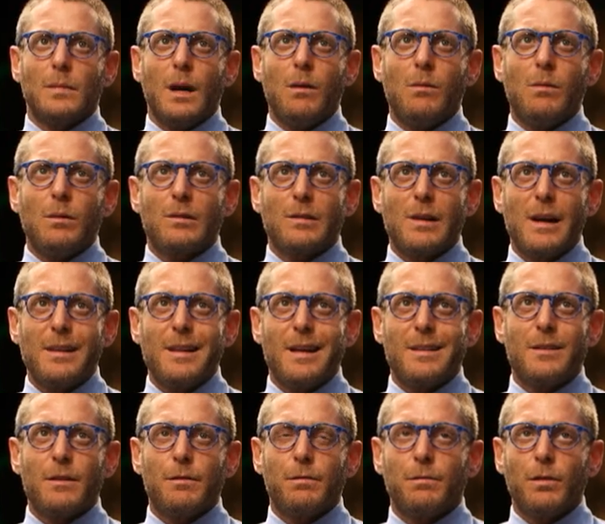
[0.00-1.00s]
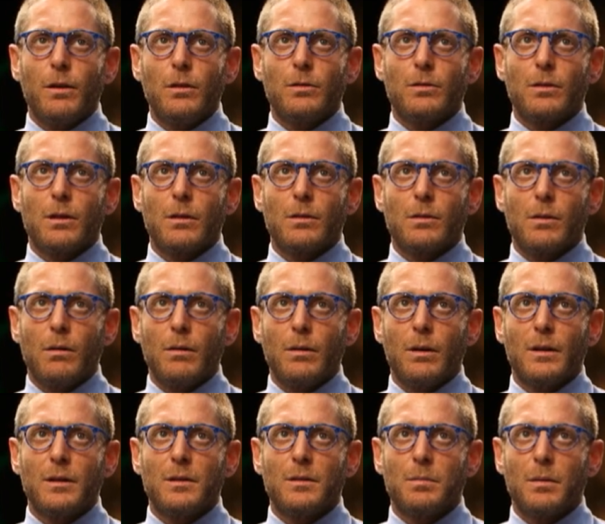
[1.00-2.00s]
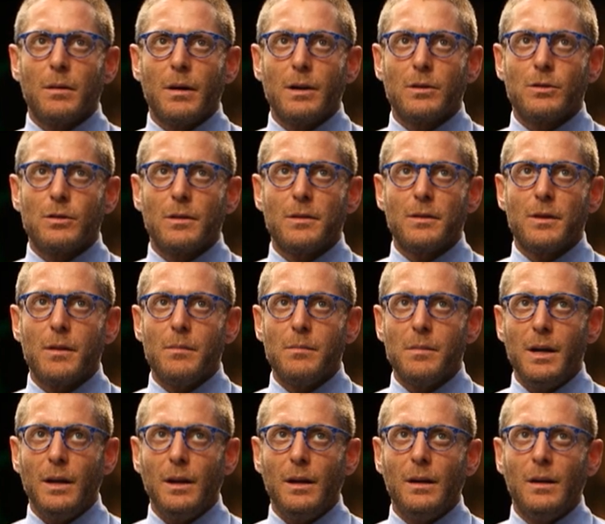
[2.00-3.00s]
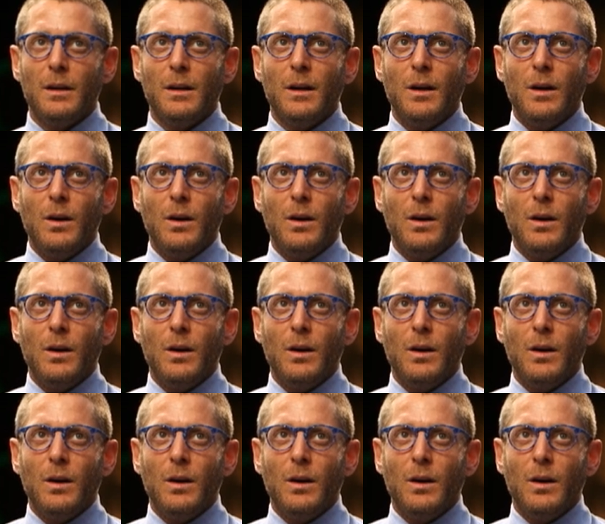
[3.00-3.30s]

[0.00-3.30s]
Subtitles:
I would say that the first sartorial inspiration to me